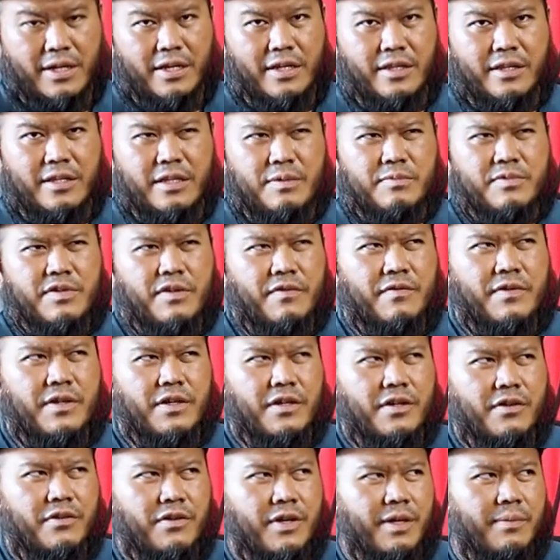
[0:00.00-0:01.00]
In terms of the
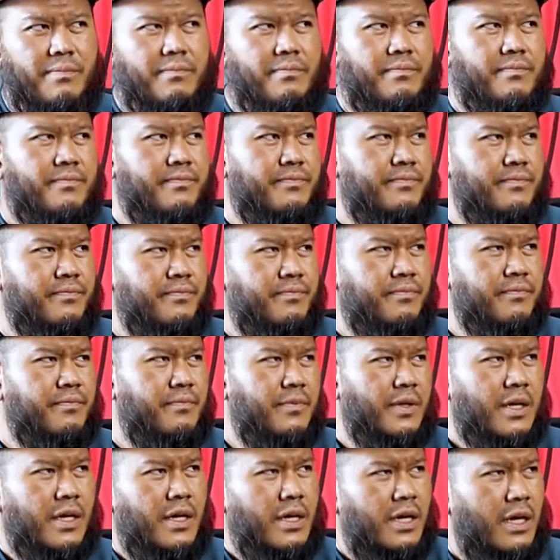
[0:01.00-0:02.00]
grip,
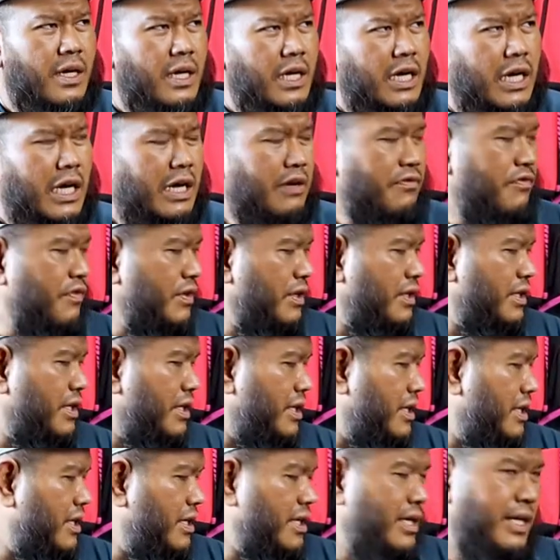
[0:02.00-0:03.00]
I feel the
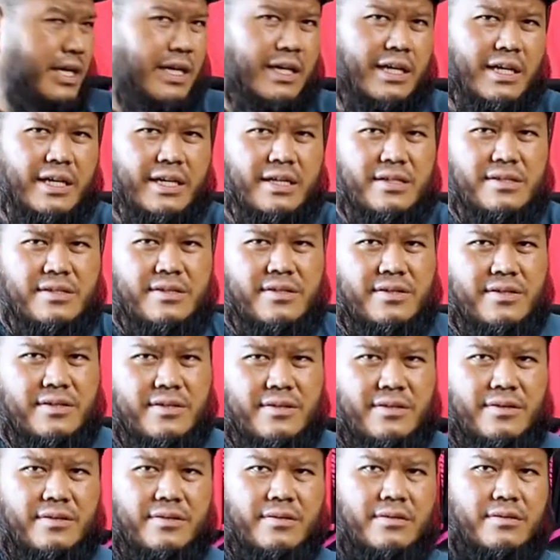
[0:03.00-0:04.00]
knurling
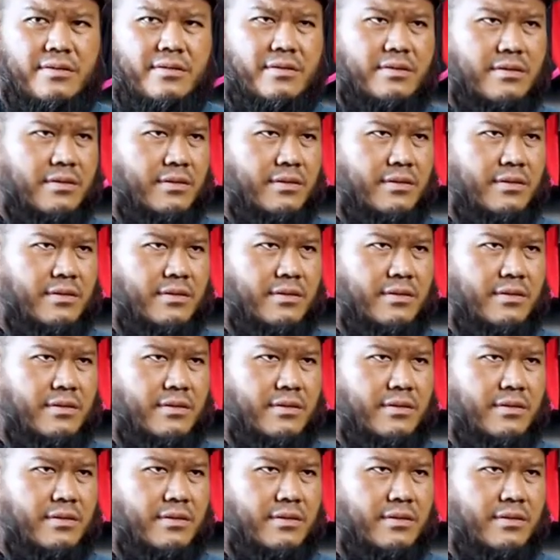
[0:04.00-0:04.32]
is